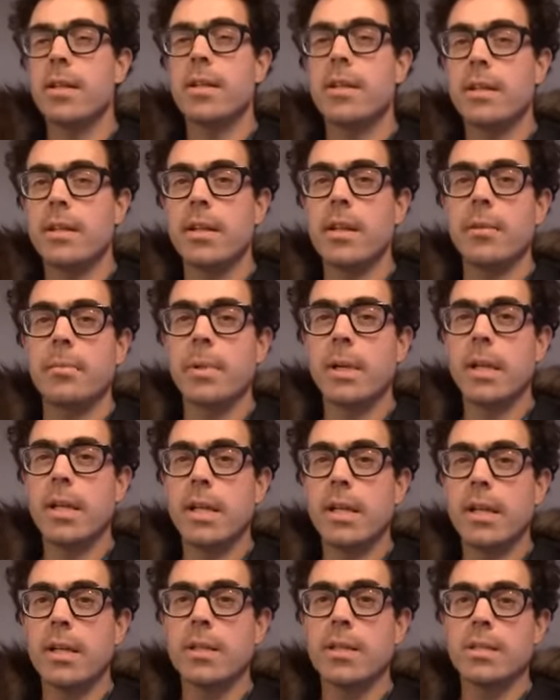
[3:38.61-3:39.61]
ended up
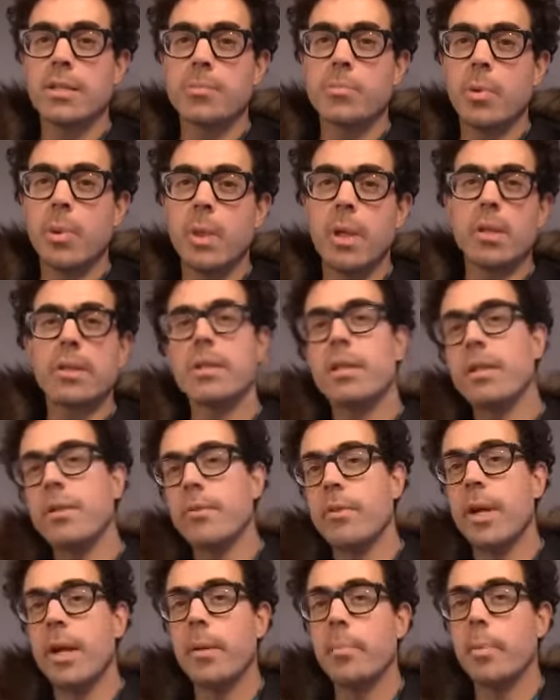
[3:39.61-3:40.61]
getting kind of spoiled and
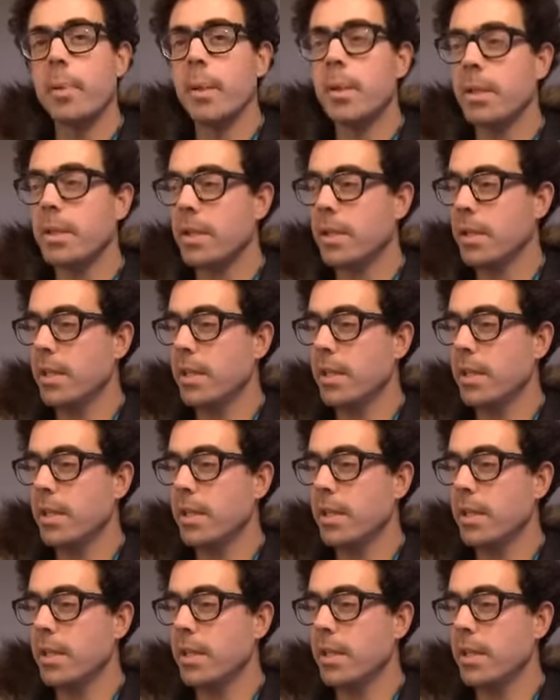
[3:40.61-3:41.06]
didn't ripen.